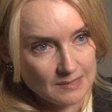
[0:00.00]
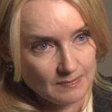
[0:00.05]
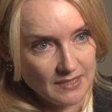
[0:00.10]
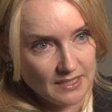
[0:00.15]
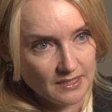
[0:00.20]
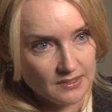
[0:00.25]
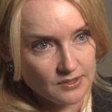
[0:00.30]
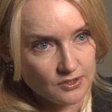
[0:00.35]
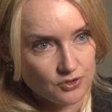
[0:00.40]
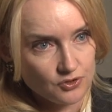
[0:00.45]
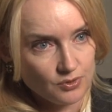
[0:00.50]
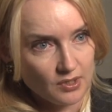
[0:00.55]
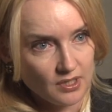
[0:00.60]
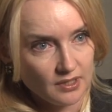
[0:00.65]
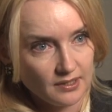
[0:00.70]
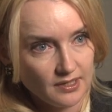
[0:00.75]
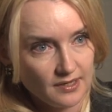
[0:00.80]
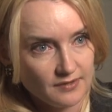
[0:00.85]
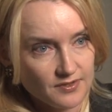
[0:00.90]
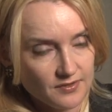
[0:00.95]
expands into
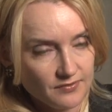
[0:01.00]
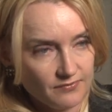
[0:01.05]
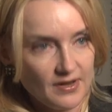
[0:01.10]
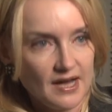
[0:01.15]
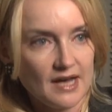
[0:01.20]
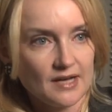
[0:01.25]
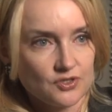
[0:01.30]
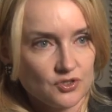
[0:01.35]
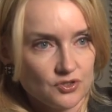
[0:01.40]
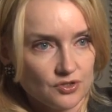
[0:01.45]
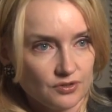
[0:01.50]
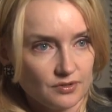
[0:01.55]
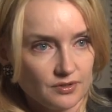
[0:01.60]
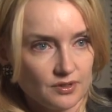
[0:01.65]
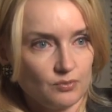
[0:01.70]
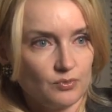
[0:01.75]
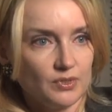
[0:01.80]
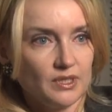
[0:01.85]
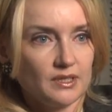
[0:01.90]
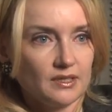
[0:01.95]
our lives faster
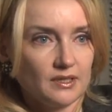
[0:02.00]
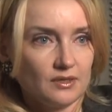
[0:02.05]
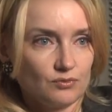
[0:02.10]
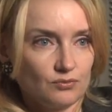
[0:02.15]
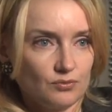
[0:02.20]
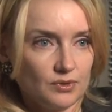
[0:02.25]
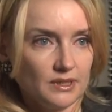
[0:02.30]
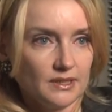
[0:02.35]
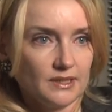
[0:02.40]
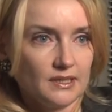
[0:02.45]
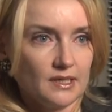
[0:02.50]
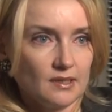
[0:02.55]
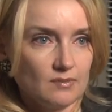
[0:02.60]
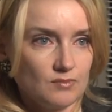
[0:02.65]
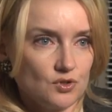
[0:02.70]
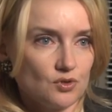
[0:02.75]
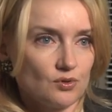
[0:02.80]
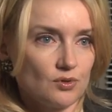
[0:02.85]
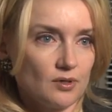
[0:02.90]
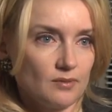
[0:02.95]
than we can really
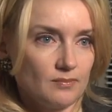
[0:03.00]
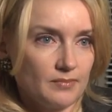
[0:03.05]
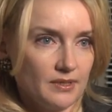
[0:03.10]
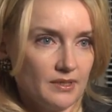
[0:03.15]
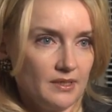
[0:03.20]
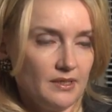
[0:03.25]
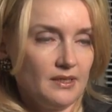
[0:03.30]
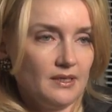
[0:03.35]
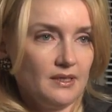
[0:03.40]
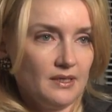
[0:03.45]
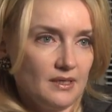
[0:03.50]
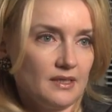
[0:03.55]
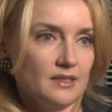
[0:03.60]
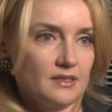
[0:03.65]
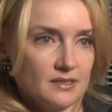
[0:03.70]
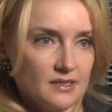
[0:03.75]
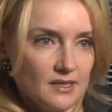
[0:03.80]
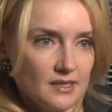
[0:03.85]
absorb and